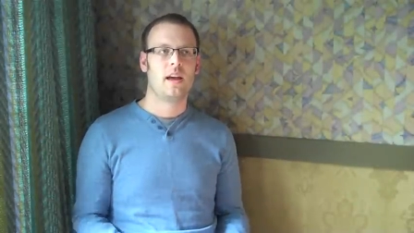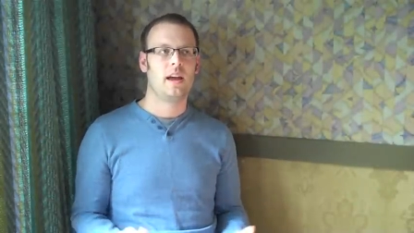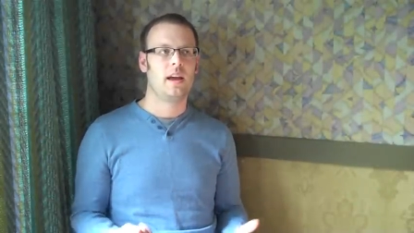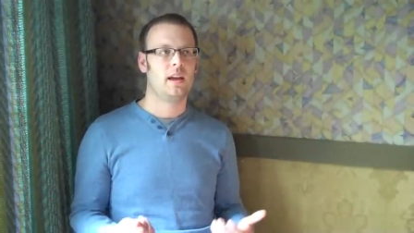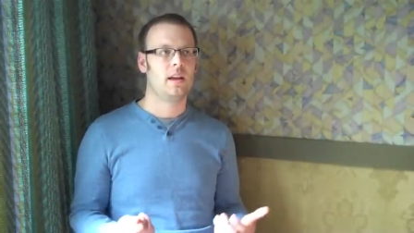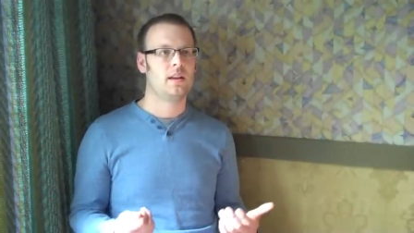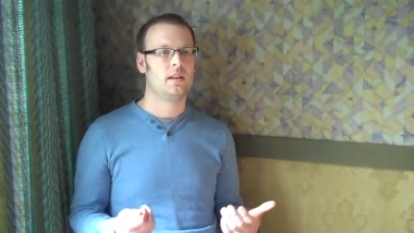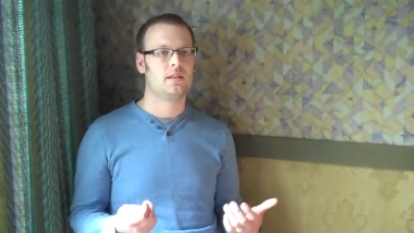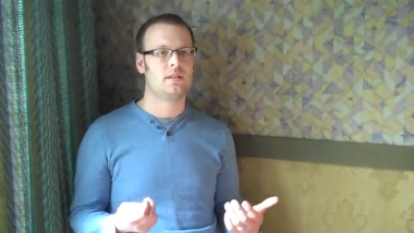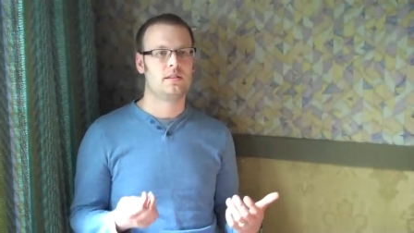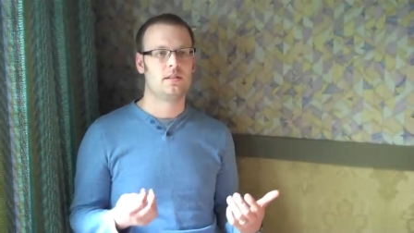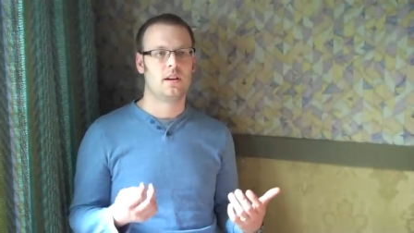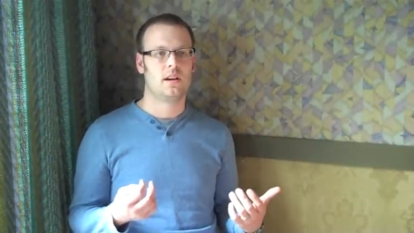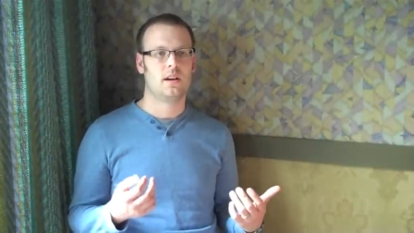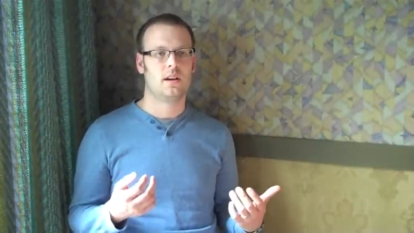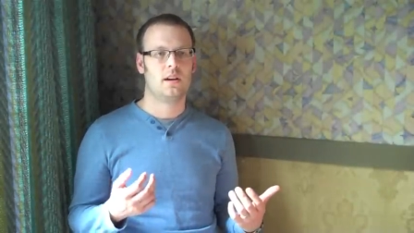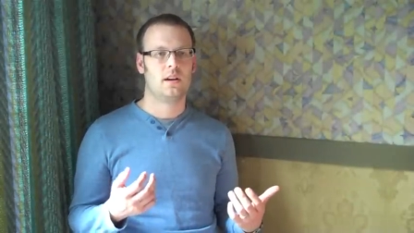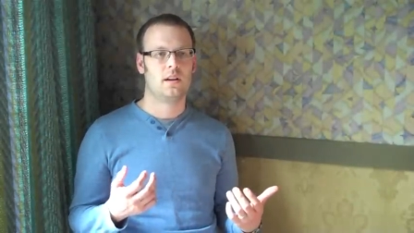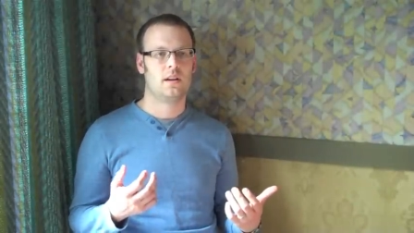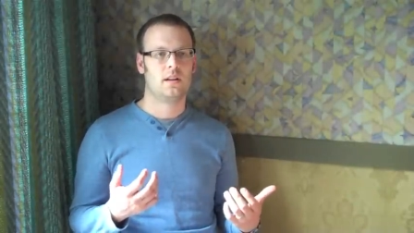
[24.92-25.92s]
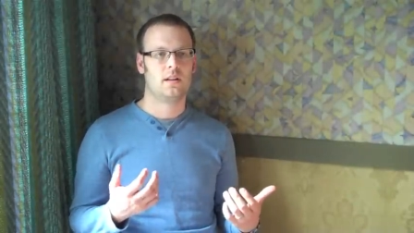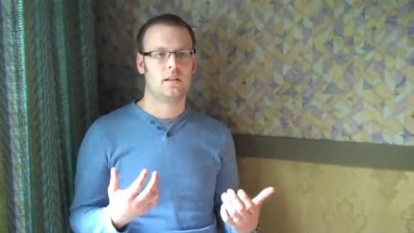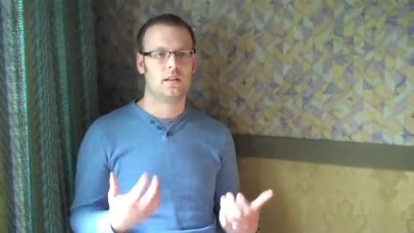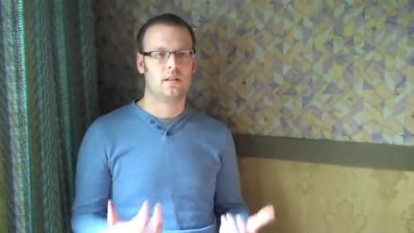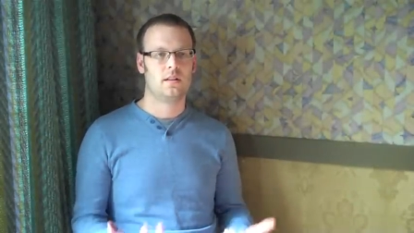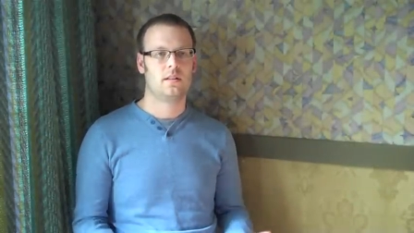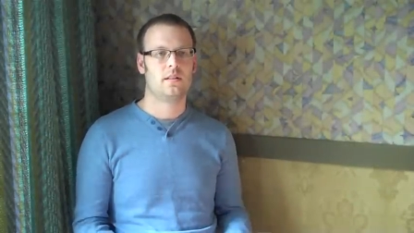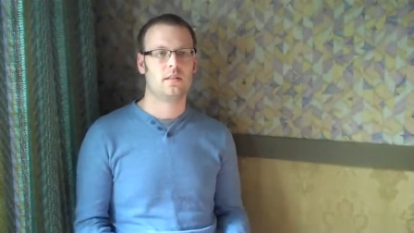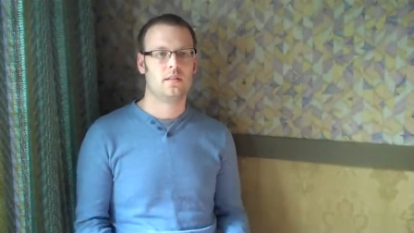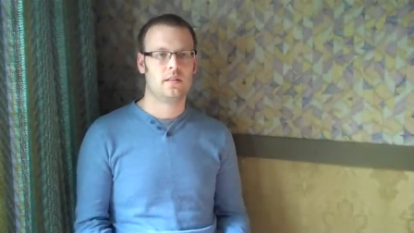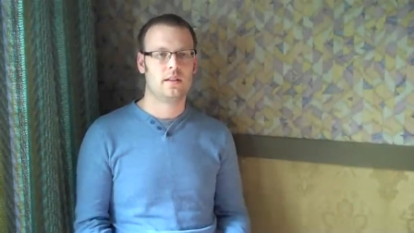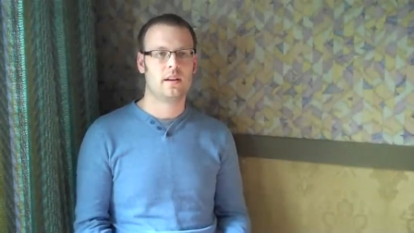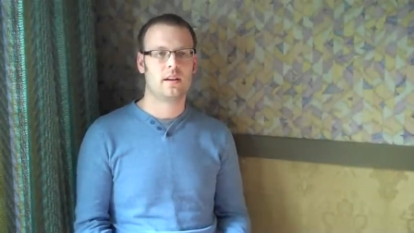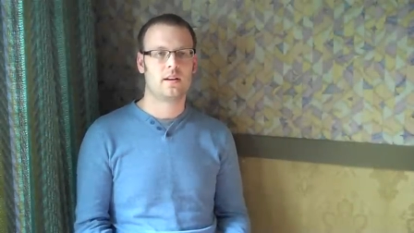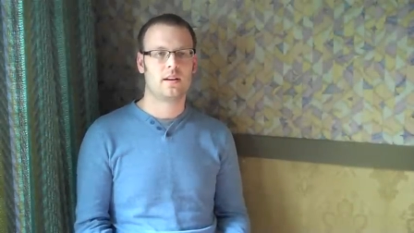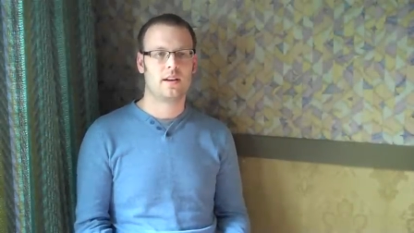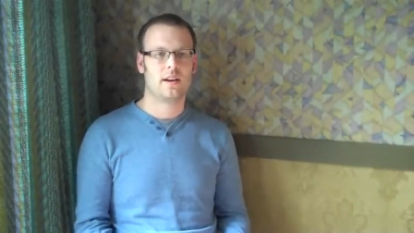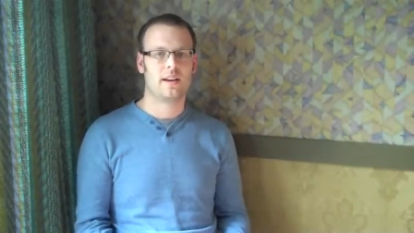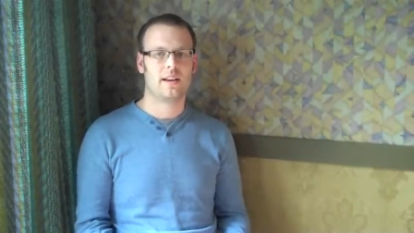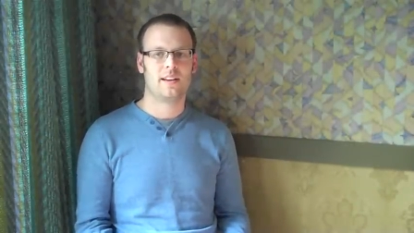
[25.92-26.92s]
and uh,
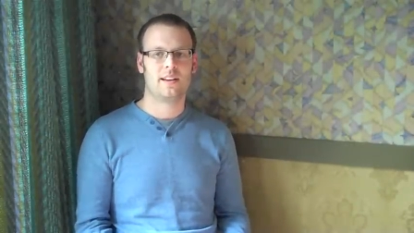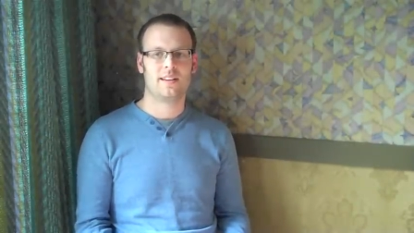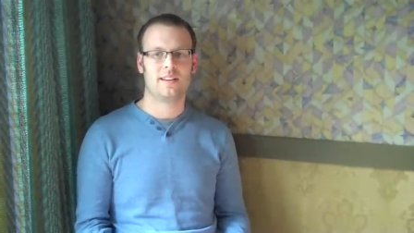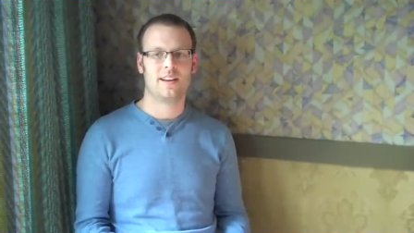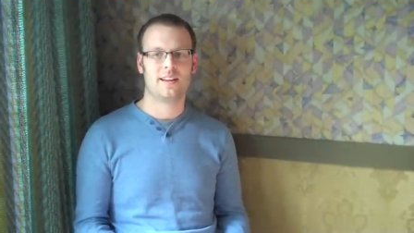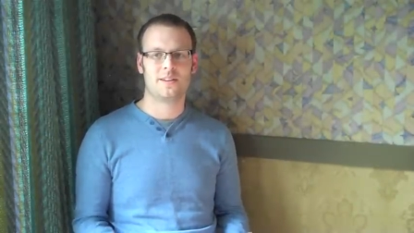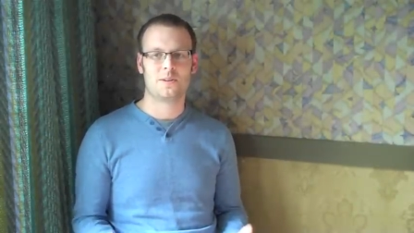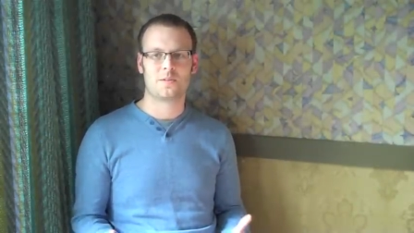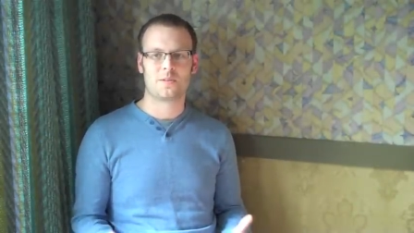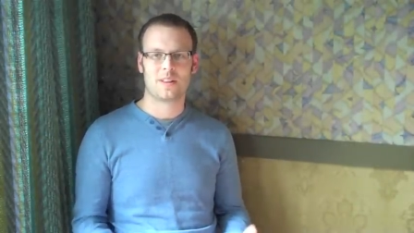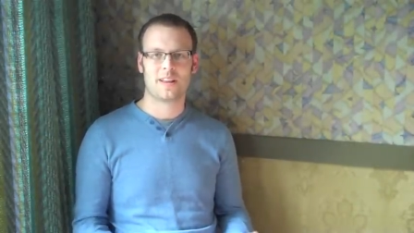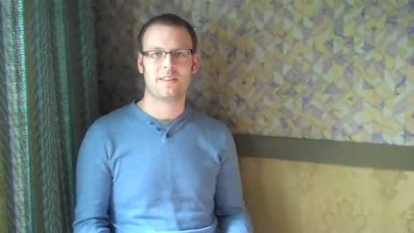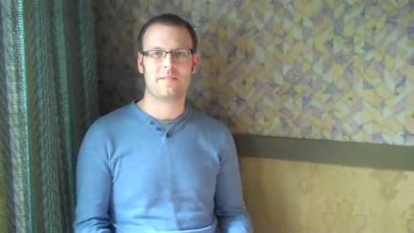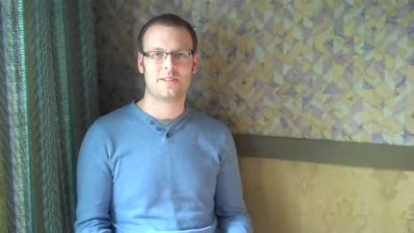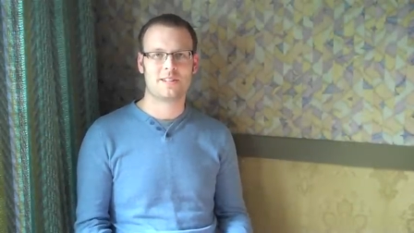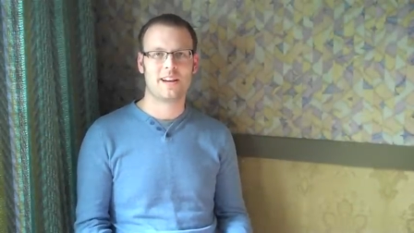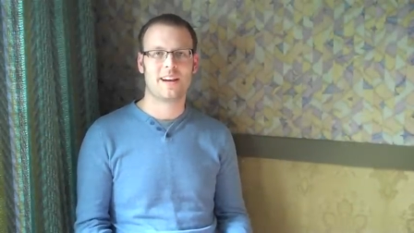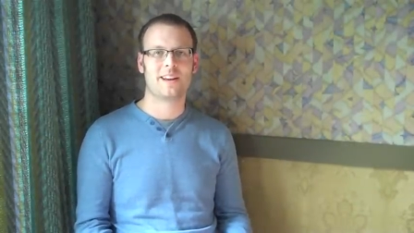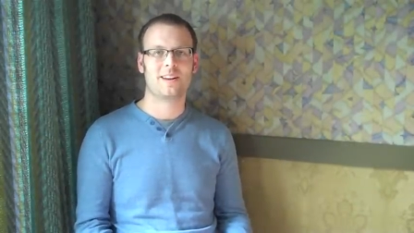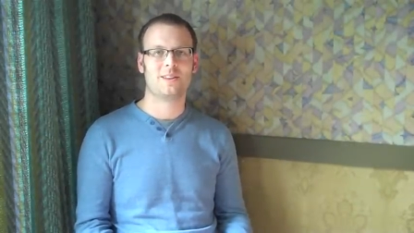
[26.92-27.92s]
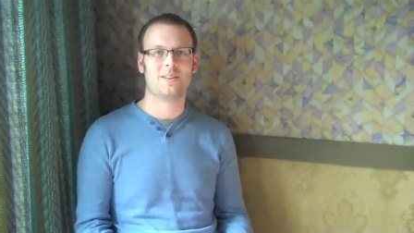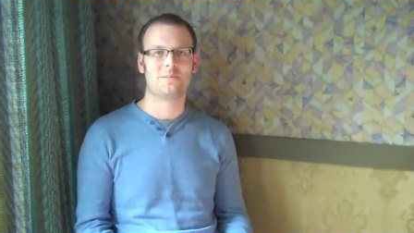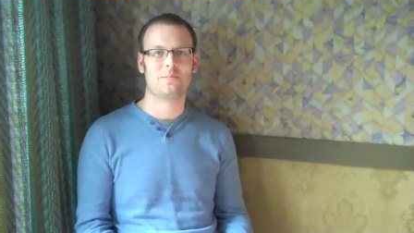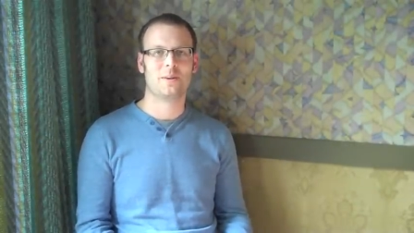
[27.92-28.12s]
there I, I, don't really have a title,